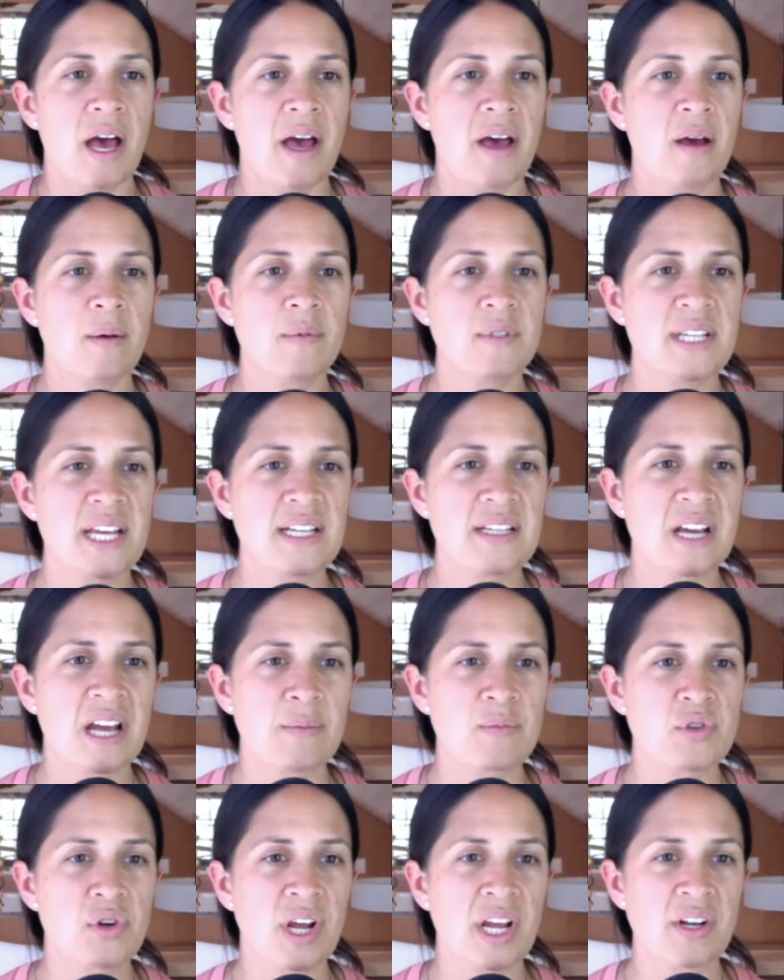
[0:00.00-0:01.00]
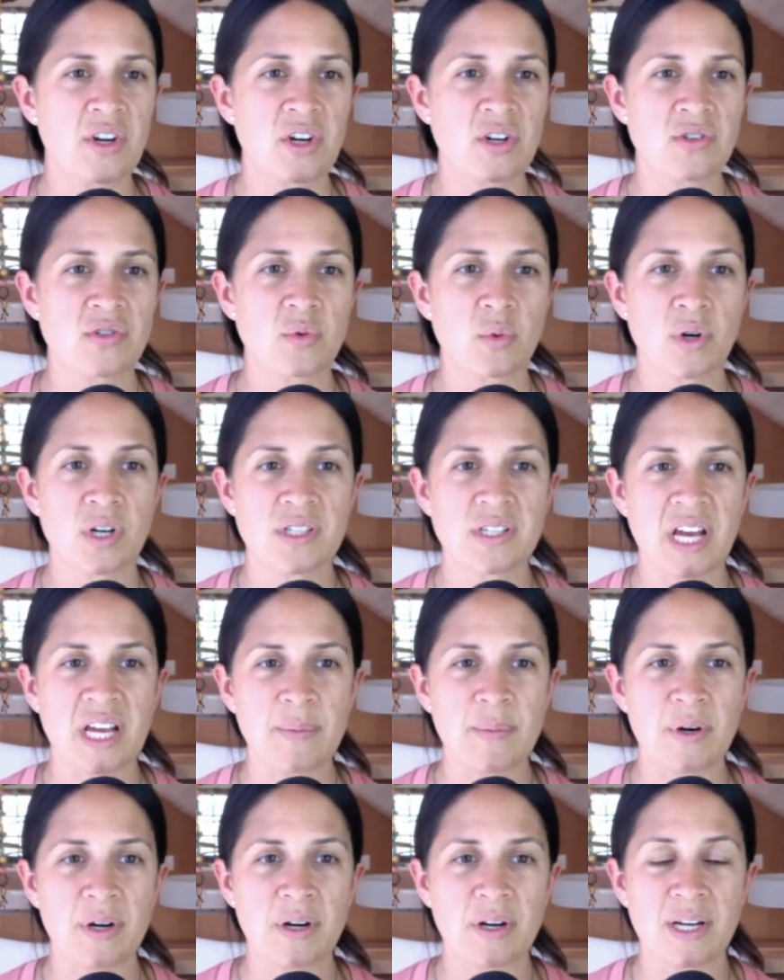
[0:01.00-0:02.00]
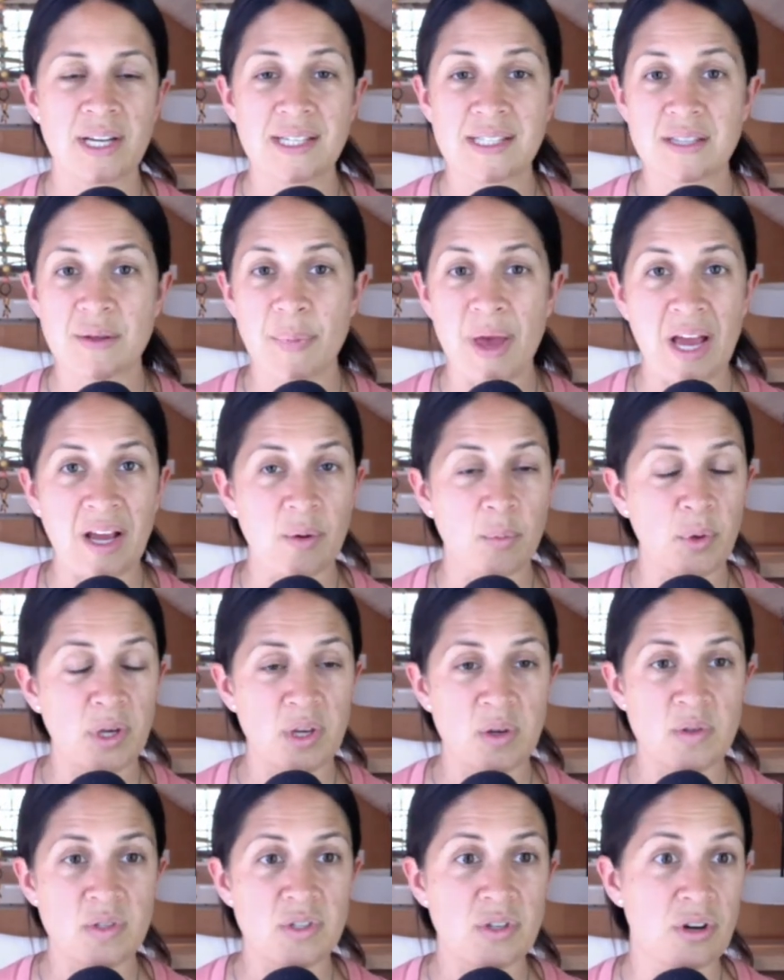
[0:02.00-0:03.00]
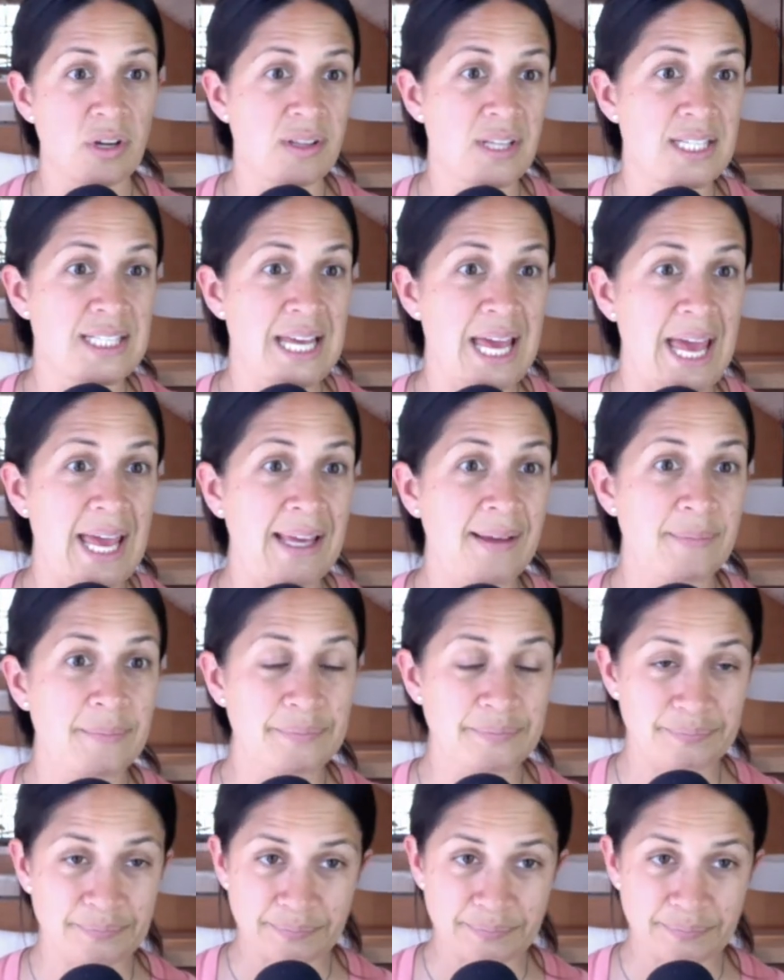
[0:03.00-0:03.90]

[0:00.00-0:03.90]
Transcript: Um, daytime trainers or diaper is the backup we use during the day.